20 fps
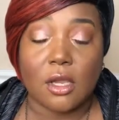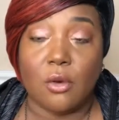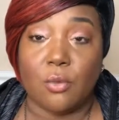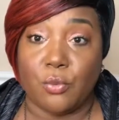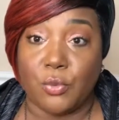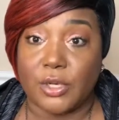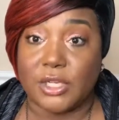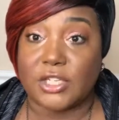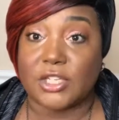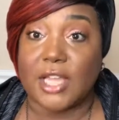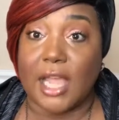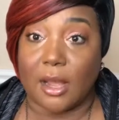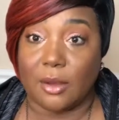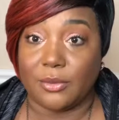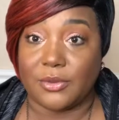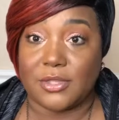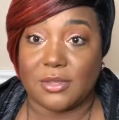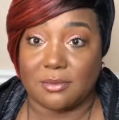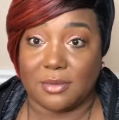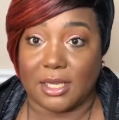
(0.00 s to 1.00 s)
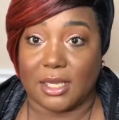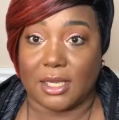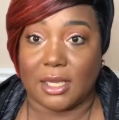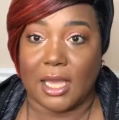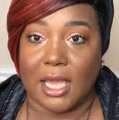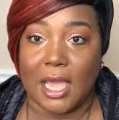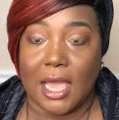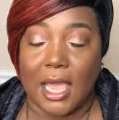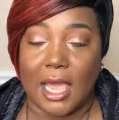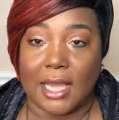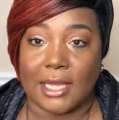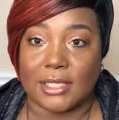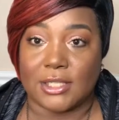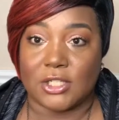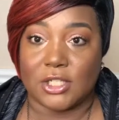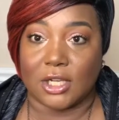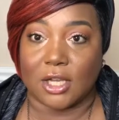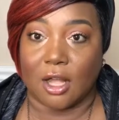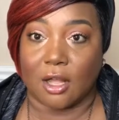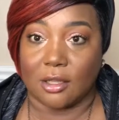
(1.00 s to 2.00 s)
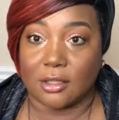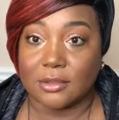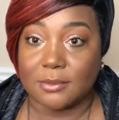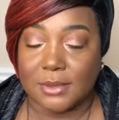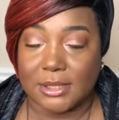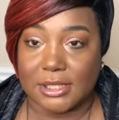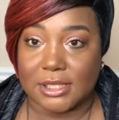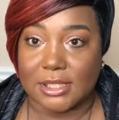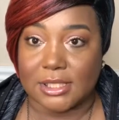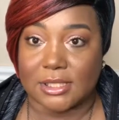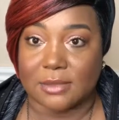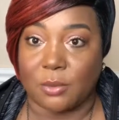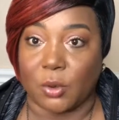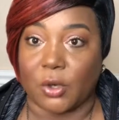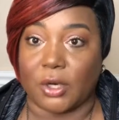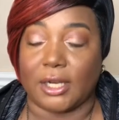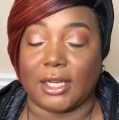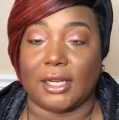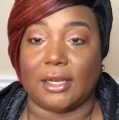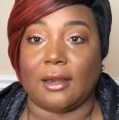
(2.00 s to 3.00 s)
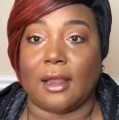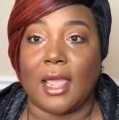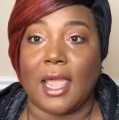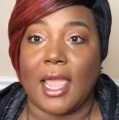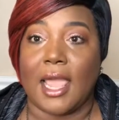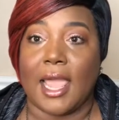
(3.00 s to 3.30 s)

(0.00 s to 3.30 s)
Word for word: reached out to me, and she called me this morning,